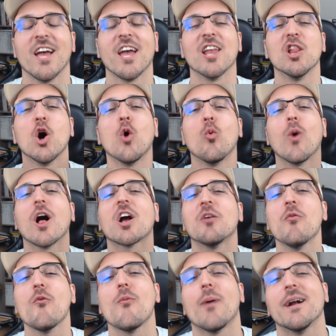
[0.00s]
Hello and
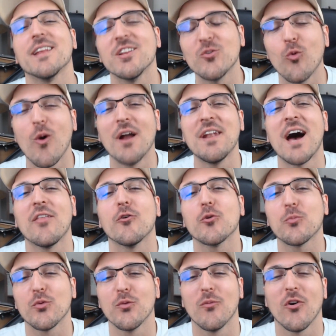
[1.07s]
welcome everybody to another
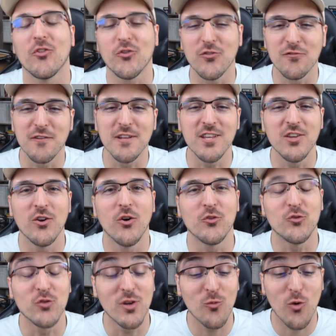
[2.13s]
Premodern video.
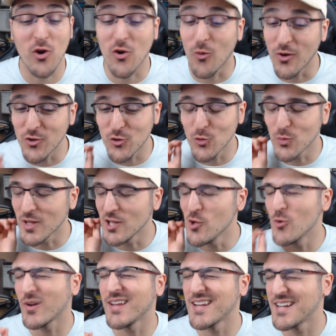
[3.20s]
Today we're going to be
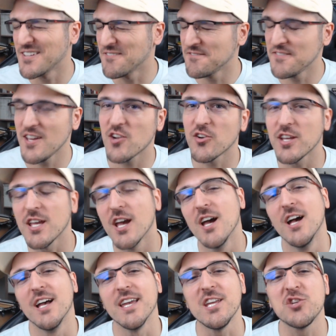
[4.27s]
looking at a very
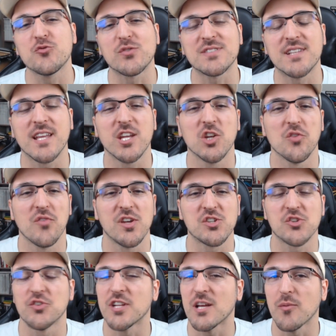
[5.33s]
interesting
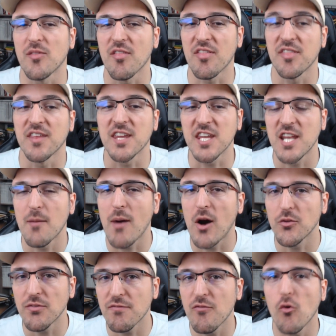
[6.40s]
innovation that I've been thinking
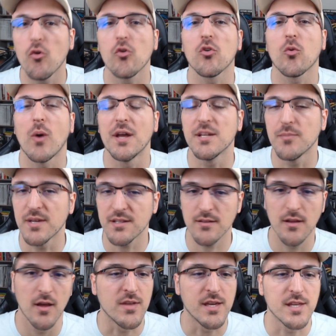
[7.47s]
about for quite a bit.
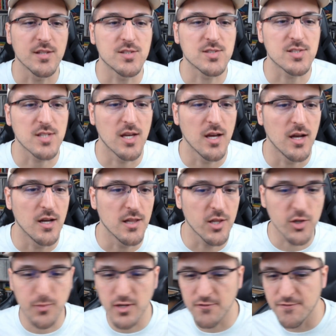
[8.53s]
It's a
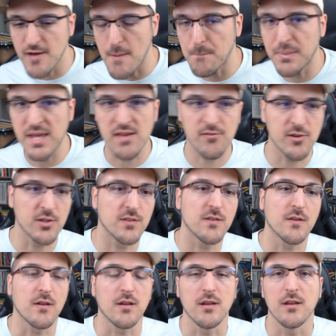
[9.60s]
little bit of a
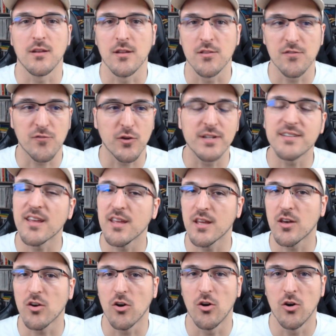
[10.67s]
pivot in a different
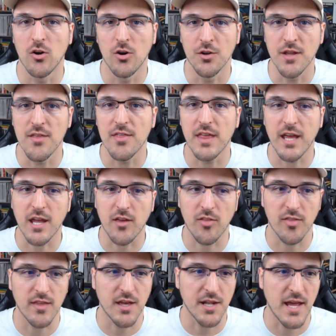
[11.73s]
take on a deck
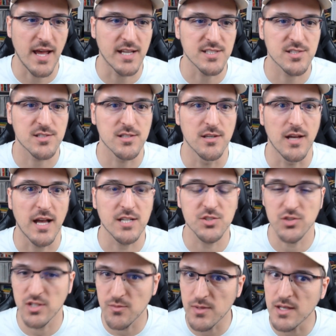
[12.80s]
that has
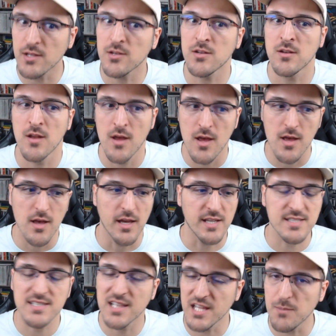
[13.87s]
actually been a
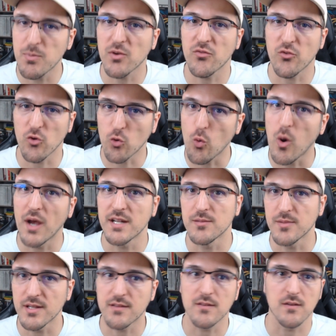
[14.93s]
sleeper for quite a
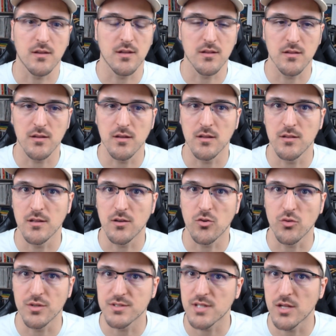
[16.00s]
bit in the
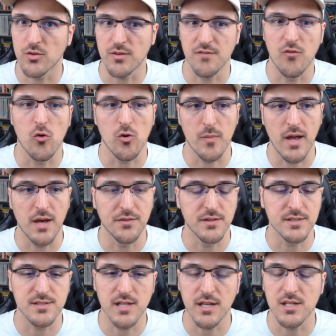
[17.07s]
current state of the format.
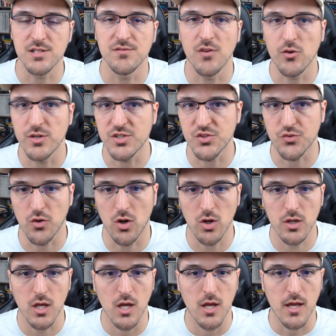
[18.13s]
This deck is very
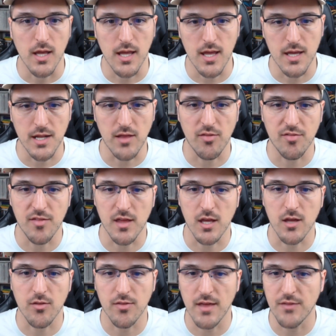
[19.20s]
strong and I
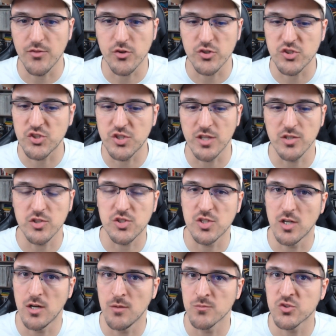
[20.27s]
think that there's still
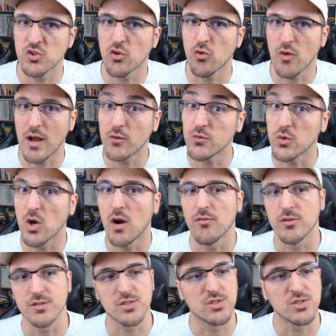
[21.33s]
some ground to cover.